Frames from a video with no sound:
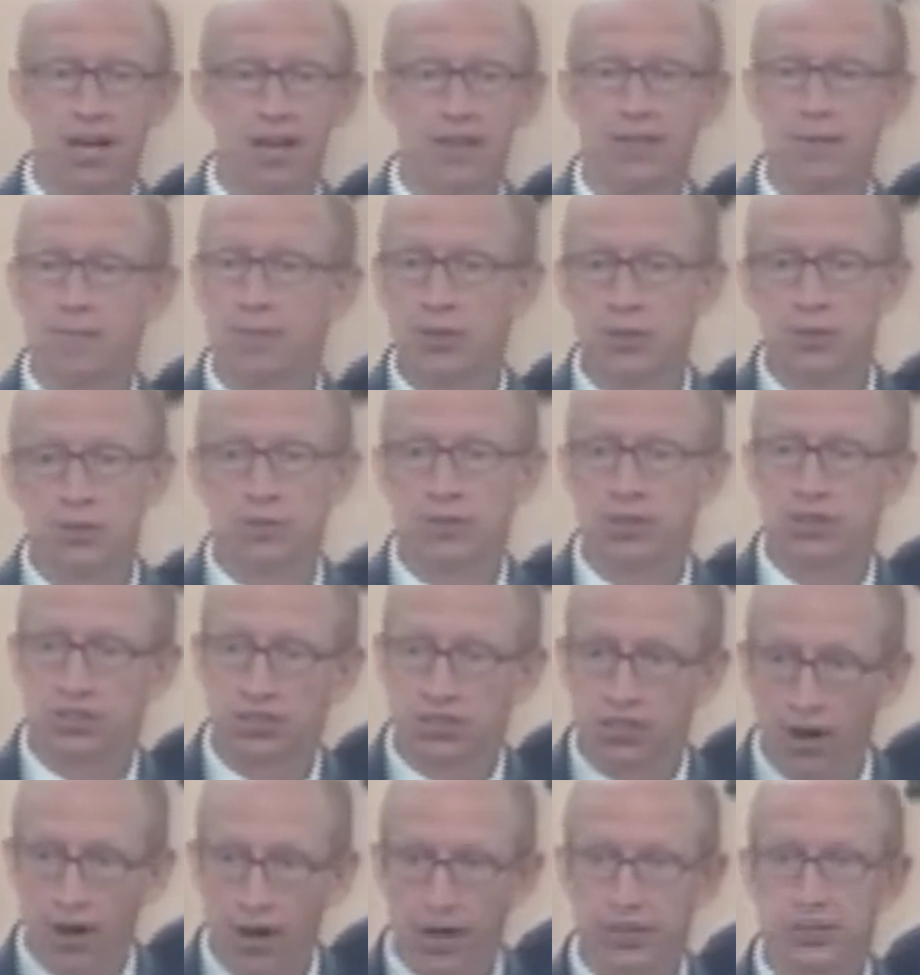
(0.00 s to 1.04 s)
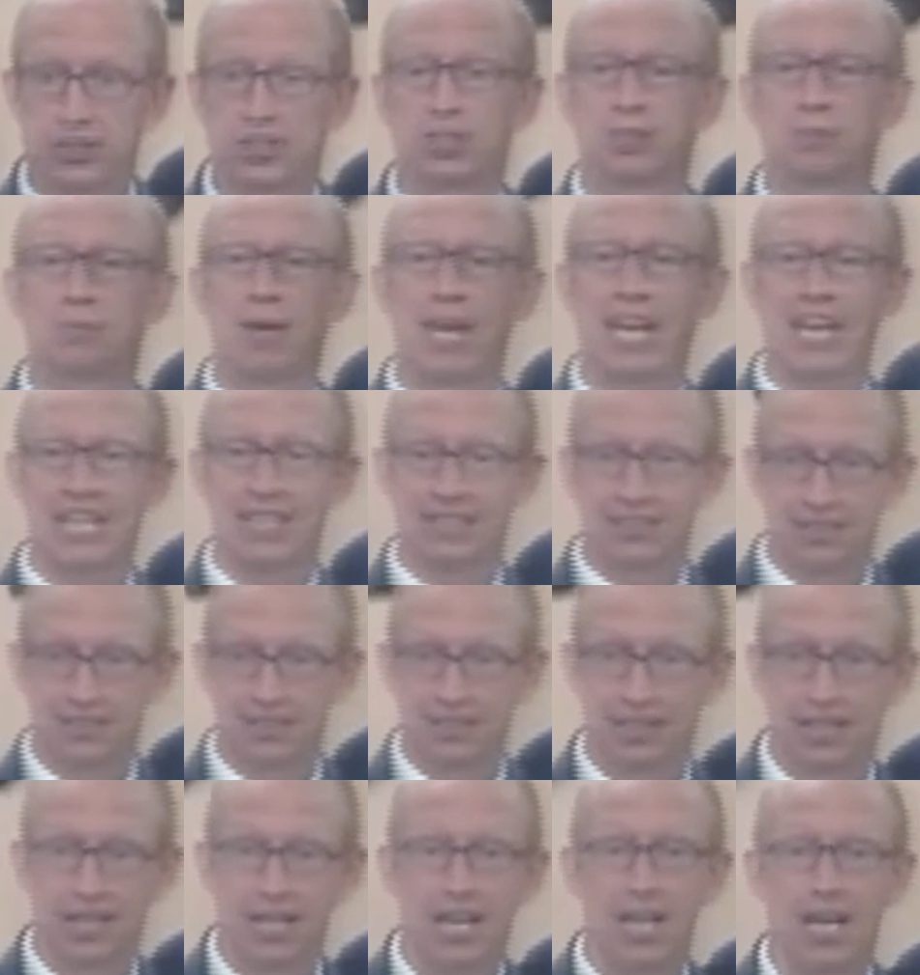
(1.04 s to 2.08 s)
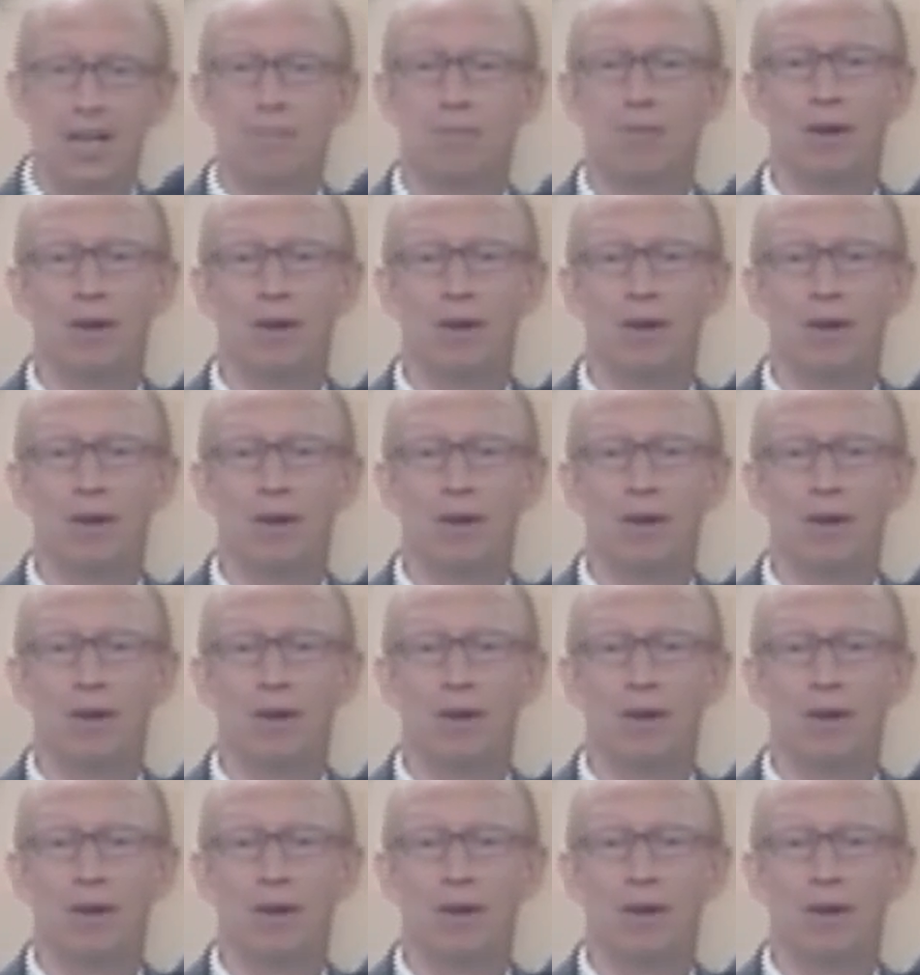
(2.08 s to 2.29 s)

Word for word: the moon, the stars, space. But